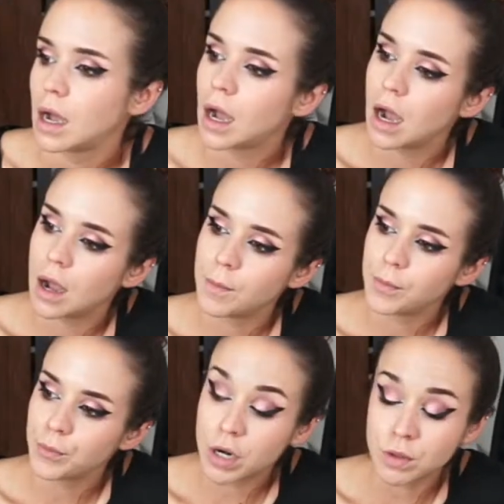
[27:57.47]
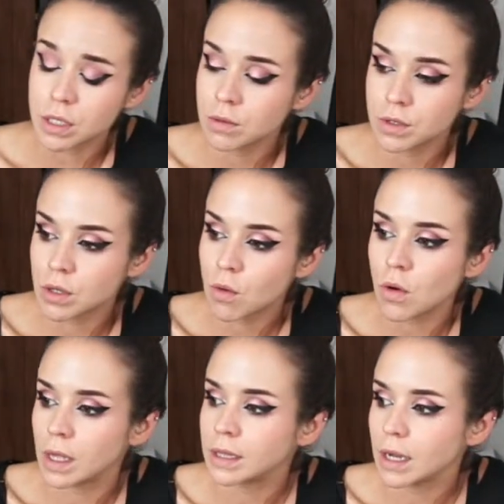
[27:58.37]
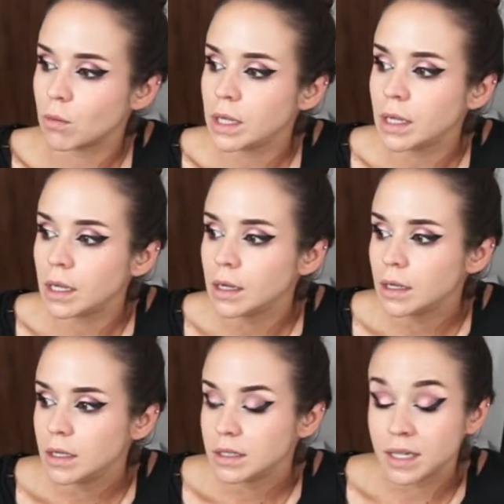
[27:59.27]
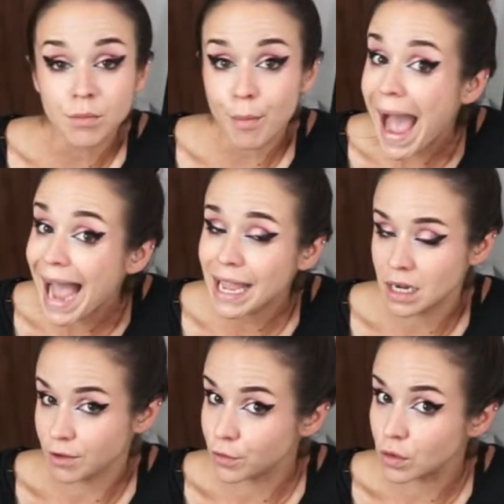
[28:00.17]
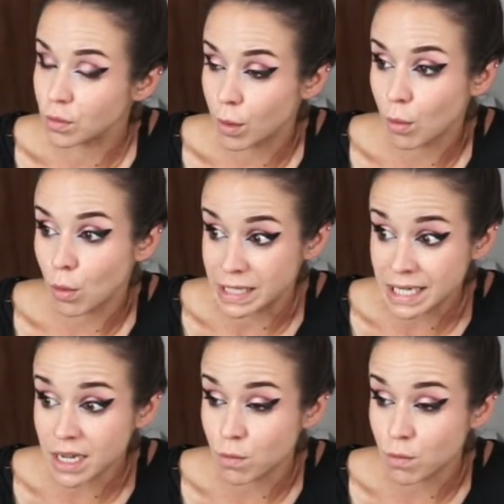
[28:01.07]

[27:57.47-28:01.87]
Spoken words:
But it was so cool. And like we didn't pack any food, but what we did